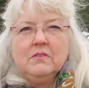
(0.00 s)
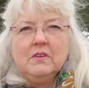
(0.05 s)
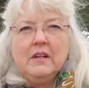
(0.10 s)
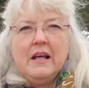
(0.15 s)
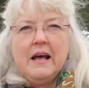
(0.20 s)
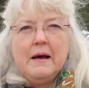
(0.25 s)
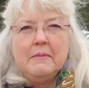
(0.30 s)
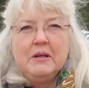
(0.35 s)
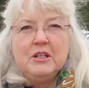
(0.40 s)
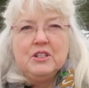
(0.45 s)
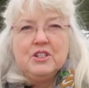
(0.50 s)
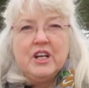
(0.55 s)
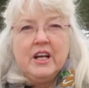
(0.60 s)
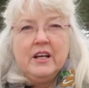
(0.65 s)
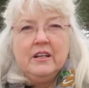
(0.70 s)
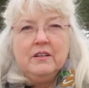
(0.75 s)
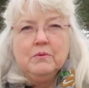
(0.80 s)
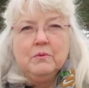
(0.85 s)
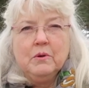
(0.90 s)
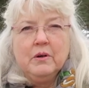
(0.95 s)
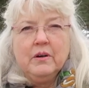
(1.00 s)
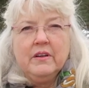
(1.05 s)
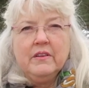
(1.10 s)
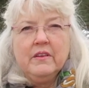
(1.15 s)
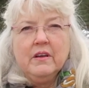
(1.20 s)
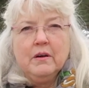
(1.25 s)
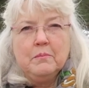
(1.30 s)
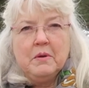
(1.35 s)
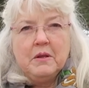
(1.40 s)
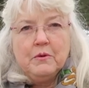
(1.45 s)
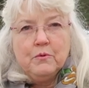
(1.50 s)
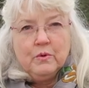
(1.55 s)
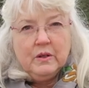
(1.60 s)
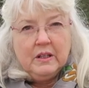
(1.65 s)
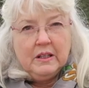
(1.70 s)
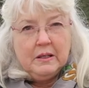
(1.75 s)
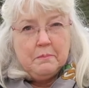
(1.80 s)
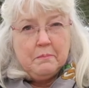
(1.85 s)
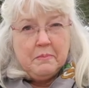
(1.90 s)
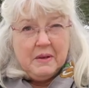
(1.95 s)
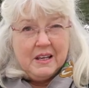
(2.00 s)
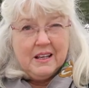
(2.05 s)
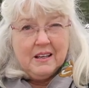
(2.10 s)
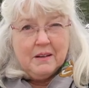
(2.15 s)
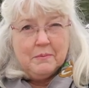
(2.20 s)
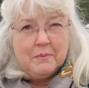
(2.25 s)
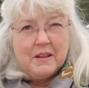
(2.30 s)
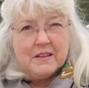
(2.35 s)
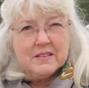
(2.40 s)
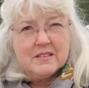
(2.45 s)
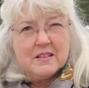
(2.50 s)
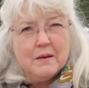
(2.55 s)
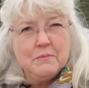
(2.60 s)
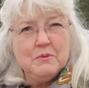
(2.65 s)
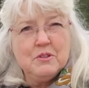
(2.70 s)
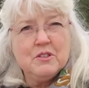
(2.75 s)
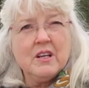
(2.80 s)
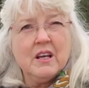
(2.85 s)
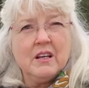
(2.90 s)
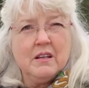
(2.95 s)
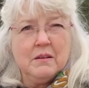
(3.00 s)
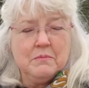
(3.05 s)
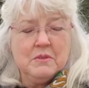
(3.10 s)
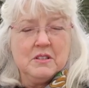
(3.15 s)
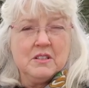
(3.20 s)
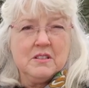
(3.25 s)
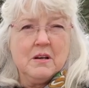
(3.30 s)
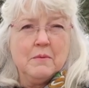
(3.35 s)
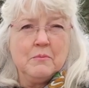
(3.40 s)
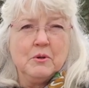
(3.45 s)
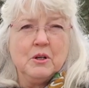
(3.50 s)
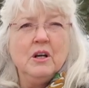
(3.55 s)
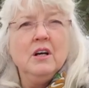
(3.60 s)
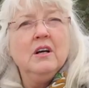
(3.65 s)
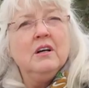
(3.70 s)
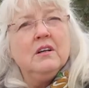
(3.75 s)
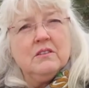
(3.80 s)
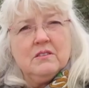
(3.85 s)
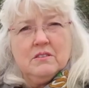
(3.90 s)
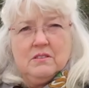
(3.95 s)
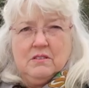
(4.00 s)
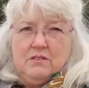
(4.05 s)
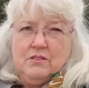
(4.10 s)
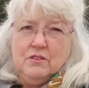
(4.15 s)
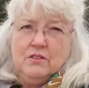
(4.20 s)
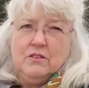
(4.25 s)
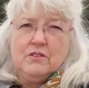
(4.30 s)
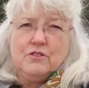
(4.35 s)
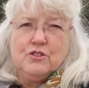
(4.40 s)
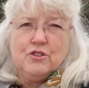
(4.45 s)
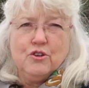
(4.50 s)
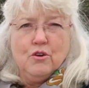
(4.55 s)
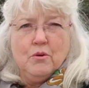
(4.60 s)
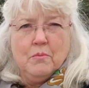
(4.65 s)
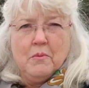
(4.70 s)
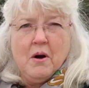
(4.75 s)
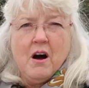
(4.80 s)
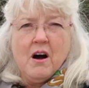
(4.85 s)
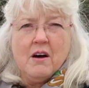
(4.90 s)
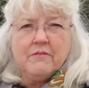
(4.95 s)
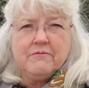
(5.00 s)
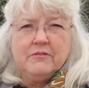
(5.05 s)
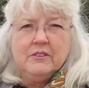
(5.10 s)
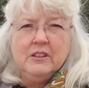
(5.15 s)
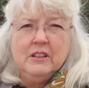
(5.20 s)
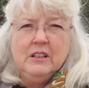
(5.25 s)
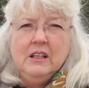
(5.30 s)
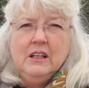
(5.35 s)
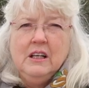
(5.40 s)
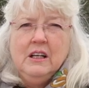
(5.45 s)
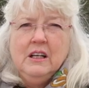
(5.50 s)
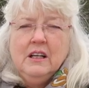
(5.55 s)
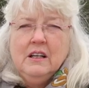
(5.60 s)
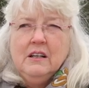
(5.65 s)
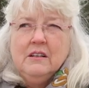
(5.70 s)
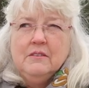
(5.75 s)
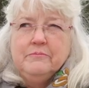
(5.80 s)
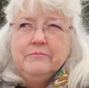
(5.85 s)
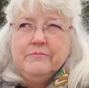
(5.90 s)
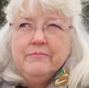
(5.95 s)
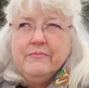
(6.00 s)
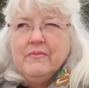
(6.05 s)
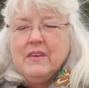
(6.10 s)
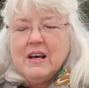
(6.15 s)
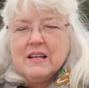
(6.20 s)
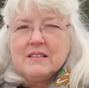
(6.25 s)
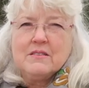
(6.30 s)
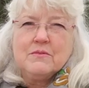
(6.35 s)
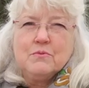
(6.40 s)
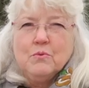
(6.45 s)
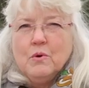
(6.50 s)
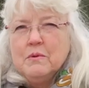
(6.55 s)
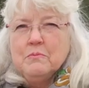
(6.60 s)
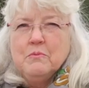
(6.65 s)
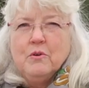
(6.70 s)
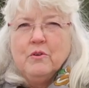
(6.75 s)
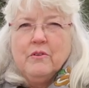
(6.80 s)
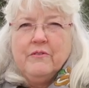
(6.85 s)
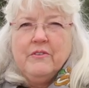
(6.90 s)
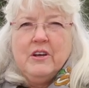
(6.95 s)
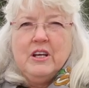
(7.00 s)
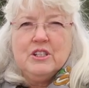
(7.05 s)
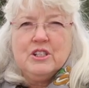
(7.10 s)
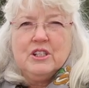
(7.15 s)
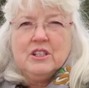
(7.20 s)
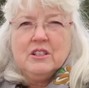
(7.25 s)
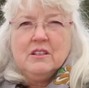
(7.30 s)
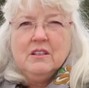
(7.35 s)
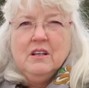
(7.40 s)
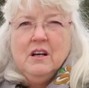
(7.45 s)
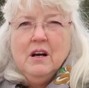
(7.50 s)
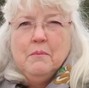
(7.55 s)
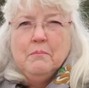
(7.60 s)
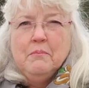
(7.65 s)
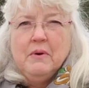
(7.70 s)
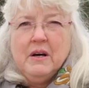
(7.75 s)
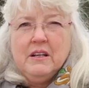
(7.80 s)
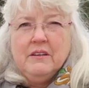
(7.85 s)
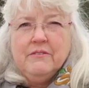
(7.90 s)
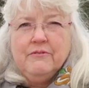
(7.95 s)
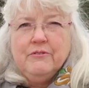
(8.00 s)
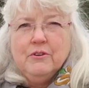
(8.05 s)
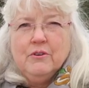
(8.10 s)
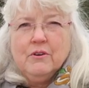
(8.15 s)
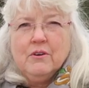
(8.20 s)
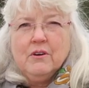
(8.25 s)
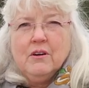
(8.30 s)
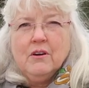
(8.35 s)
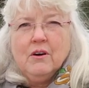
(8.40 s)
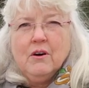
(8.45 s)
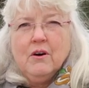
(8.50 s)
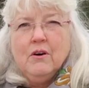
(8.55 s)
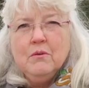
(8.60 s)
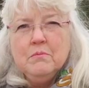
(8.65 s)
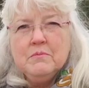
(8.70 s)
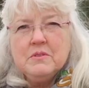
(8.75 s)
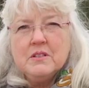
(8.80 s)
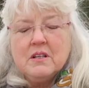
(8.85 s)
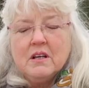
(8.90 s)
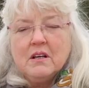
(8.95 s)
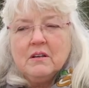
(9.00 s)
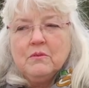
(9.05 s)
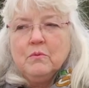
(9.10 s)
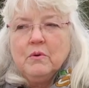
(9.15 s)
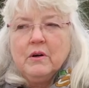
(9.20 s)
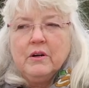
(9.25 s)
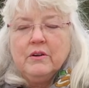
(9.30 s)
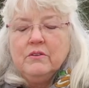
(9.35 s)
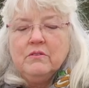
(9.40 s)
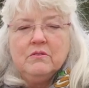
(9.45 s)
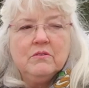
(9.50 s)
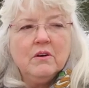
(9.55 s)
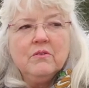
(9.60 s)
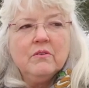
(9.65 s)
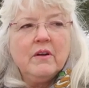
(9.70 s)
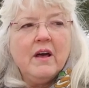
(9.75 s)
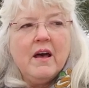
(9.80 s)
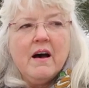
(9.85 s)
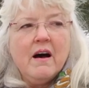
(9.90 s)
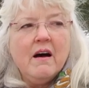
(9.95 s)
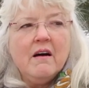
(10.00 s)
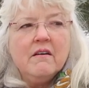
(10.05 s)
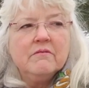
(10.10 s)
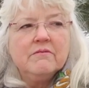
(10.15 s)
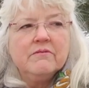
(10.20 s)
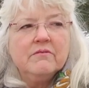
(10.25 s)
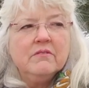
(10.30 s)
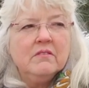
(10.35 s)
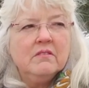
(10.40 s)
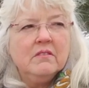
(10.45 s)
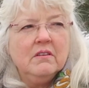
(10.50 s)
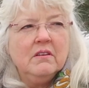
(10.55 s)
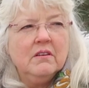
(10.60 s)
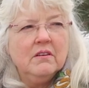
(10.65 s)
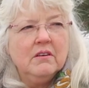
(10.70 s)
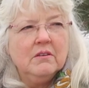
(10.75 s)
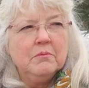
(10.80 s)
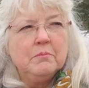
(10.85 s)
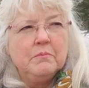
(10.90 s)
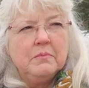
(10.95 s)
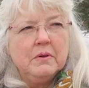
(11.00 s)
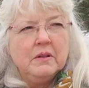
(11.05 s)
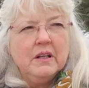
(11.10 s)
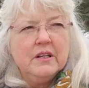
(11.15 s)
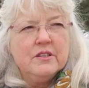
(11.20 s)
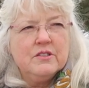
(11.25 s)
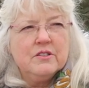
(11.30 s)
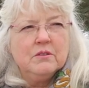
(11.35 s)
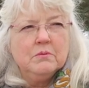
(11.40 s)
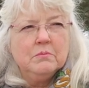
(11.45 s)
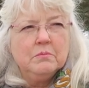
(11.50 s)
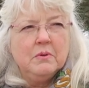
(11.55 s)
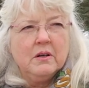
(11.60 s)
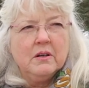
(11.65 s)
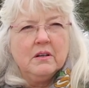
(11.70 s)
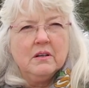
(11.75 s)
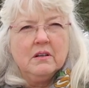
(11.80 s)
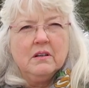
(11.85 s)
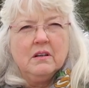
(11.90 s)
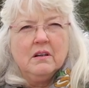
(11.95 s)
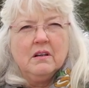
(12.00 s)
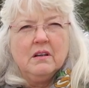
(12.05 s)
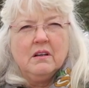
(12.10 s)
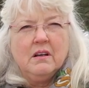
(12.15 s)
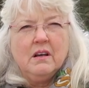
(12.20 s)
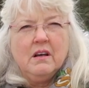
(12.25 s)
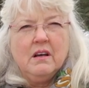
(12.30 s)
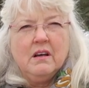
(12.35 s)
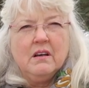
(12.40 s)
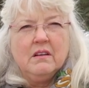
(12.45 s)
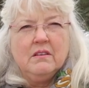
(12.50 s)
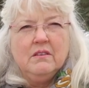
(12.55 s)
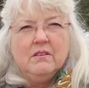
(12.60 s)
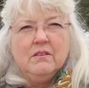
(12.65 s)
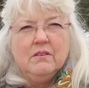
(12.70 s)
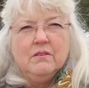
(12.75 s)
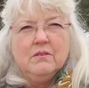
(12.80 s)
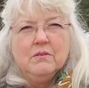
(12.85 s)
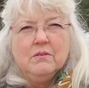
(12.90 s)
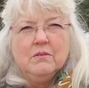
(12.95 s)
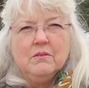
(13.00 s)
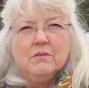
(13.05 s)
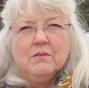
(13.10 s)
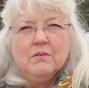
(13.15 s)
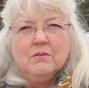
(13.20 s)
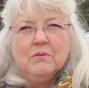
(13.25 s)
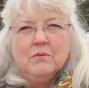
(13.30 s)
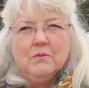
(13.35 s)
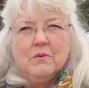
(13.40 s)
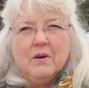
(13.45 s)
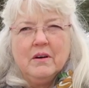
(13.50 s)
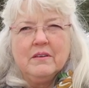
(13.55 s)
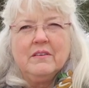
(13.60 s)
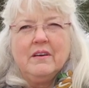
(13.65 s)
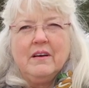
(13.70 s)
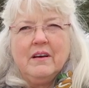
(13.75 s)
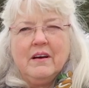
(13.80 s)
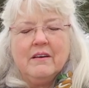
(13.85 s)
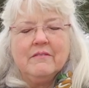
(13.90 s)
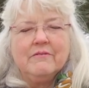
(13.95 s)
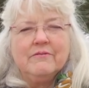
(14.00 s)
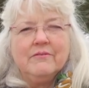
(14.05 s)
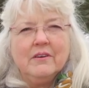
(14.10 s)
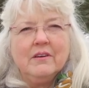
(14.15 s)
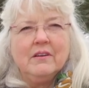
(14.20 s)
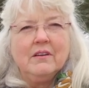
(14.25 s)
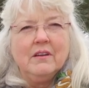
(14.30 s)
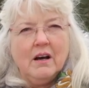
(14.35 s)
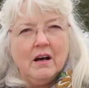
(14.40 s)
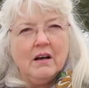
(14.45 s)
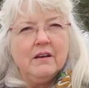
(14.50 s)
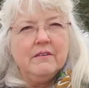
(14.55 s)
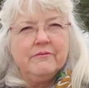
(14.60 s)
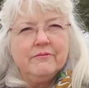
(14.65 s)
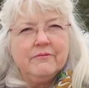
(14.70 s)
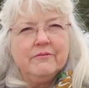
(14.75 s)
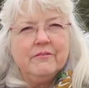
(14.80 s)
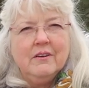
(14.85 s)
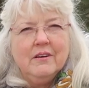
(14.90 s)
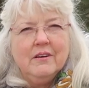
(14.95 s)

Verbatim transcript: lamb in January. They'll be really big by the time you take them in the summer to show them off. That's one motivation. But if you're on a homestead where you don't have, you know, palatial barn and you want to have life